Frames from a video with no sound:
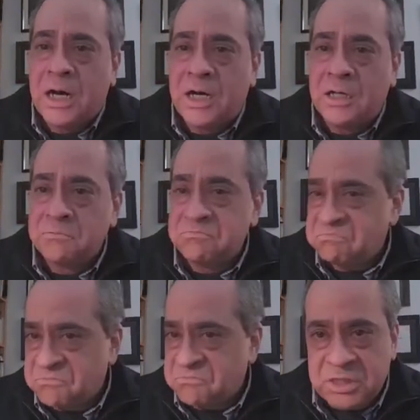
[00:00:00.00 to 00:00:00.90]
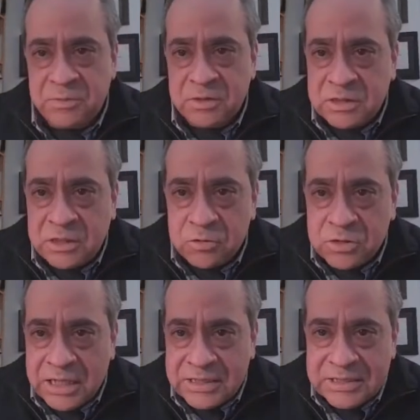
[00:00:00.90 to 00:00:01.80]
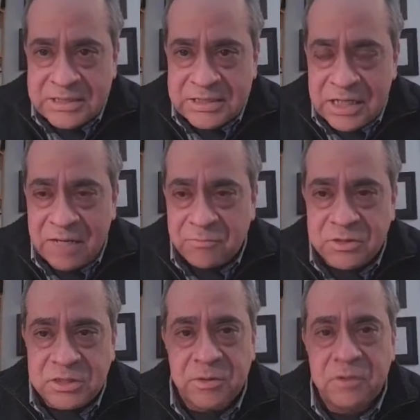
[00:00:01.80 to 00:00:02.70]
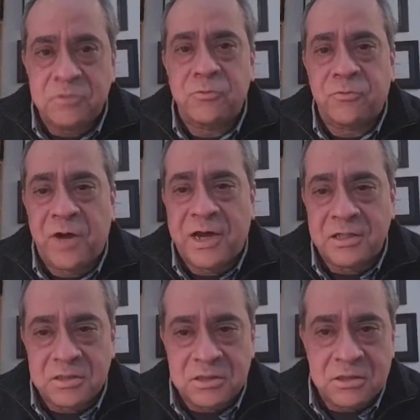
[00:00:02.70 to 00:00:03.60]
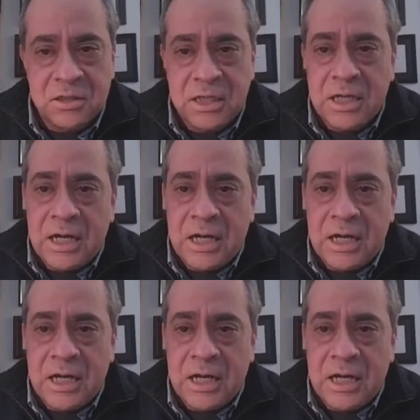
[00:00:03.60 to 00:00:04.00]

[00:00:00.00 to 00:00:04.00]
Uh, that's the level similar to France.